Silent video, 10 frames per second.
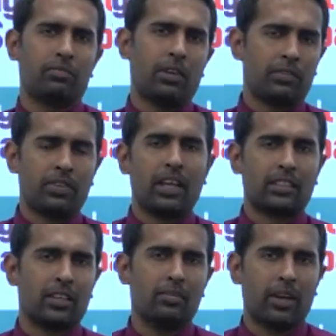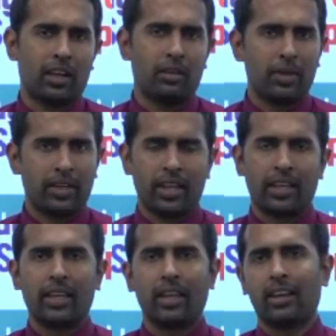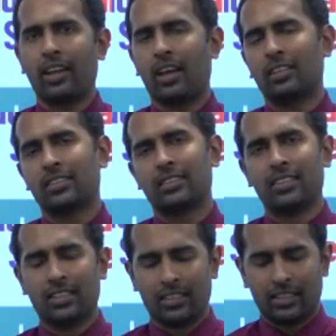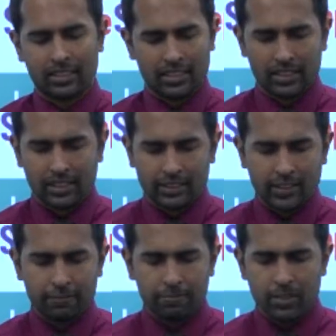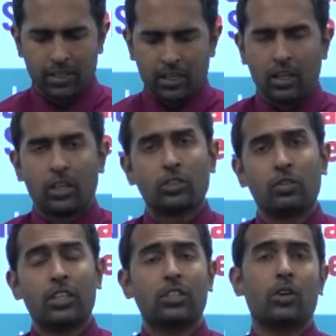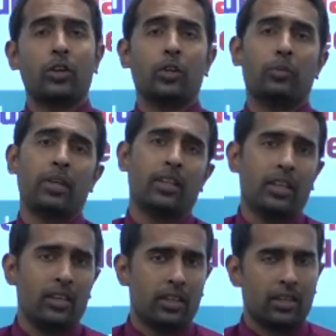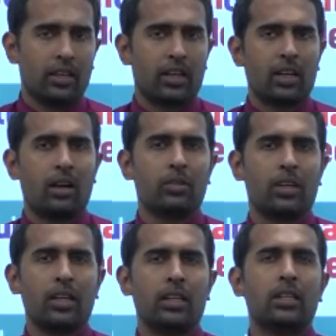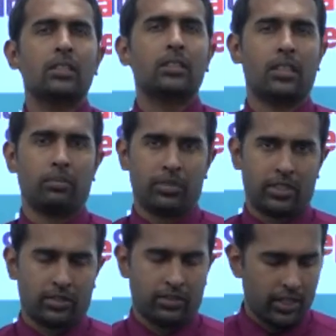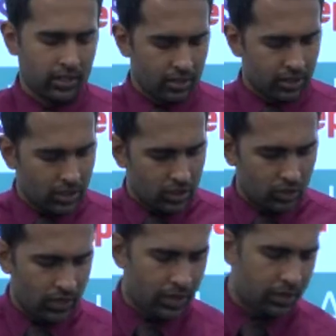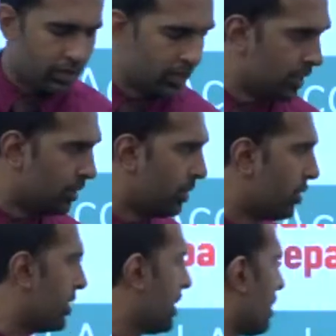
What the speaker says: fifth lesson, but I'll be taking it as the third lesson. So which is going to be the accounting concepts, right? So we are going to learn about